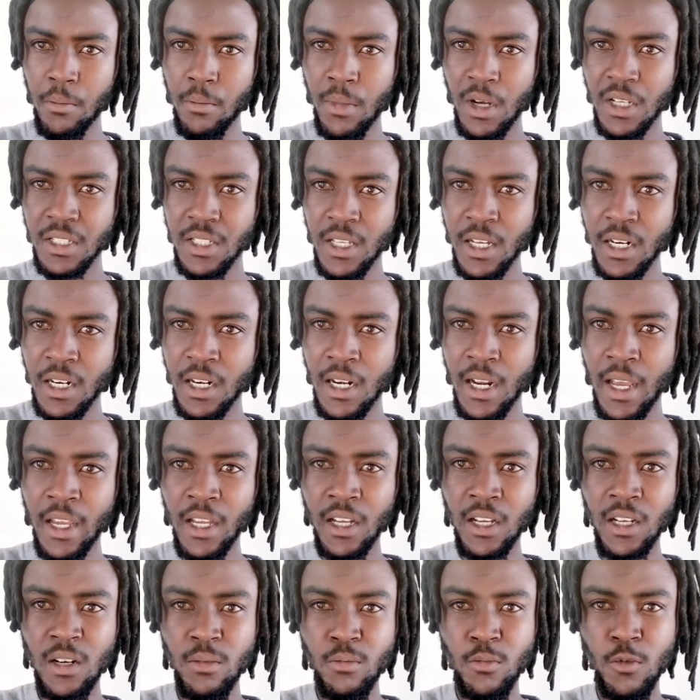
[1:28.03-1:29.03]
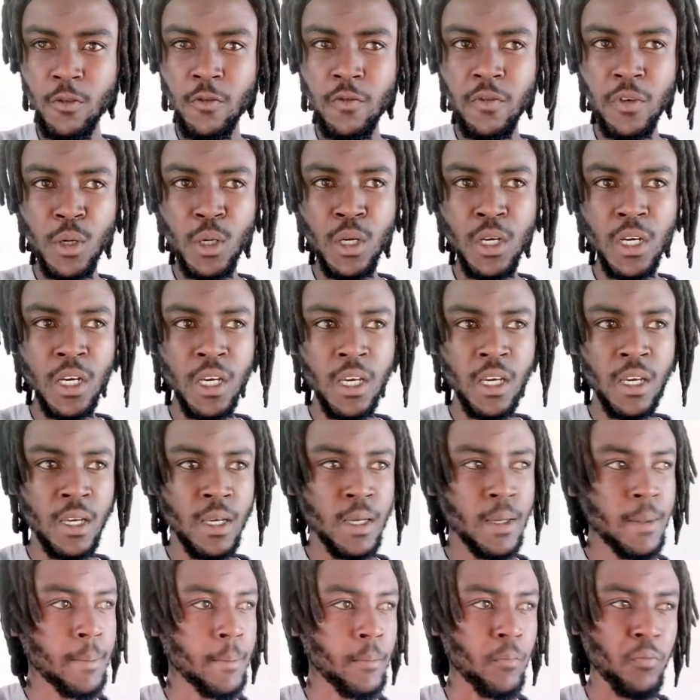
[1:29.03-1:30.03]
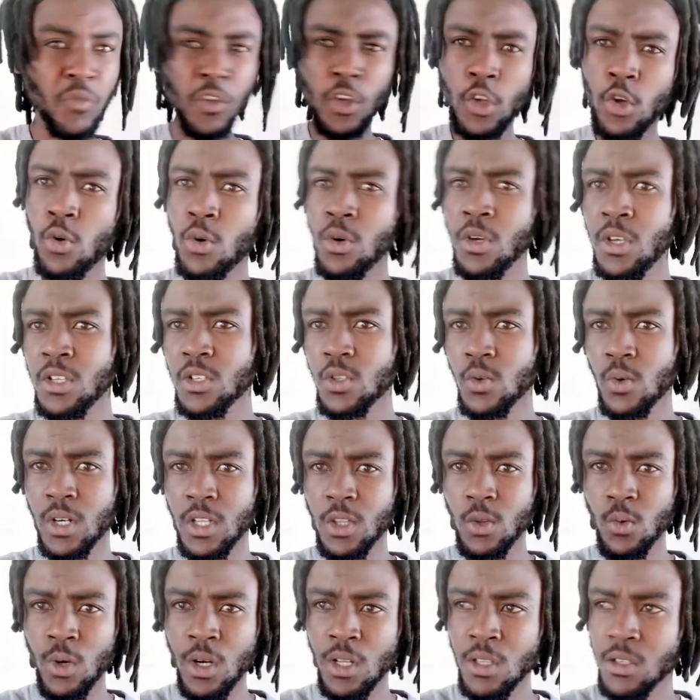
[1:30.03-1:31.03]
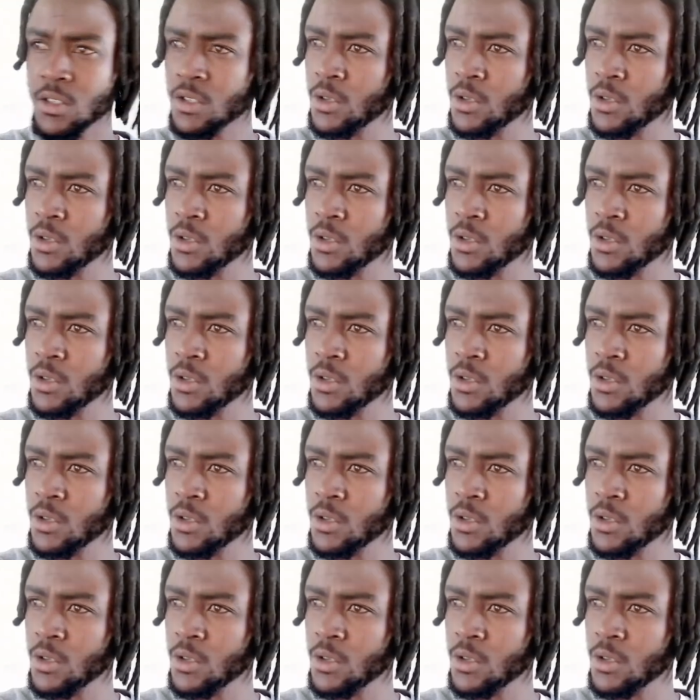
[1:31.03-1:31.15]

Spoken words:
mastering like removing a noise, what.